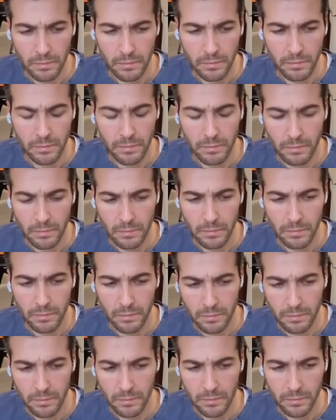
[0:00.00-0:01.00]

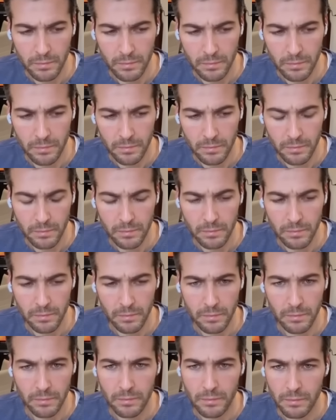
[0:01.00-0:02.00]

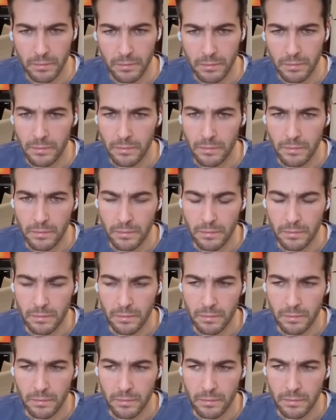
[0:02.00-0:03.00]

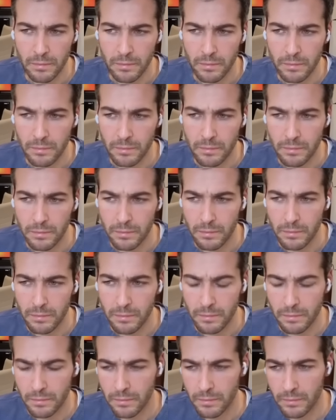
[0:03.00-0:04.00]

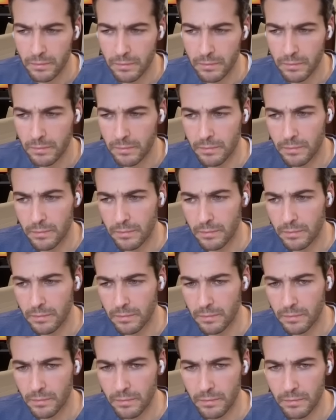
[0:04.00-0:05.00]

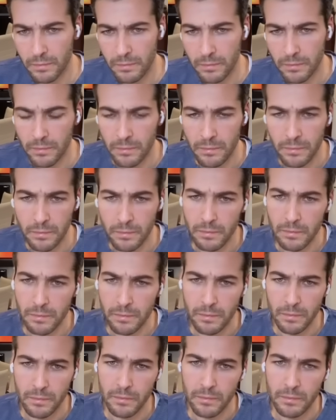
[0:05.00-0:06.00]

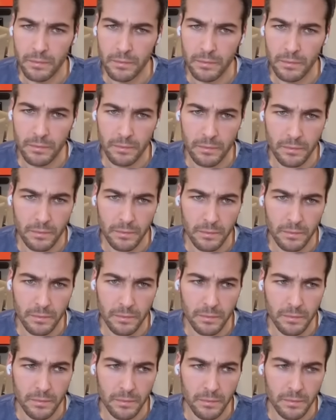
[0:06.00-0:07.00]

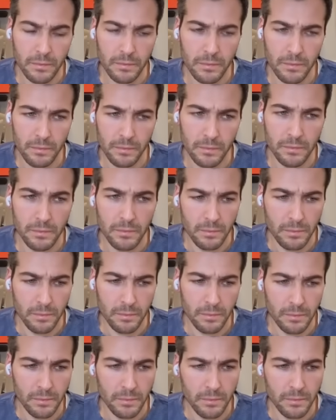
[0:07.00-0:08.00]
(not speaking)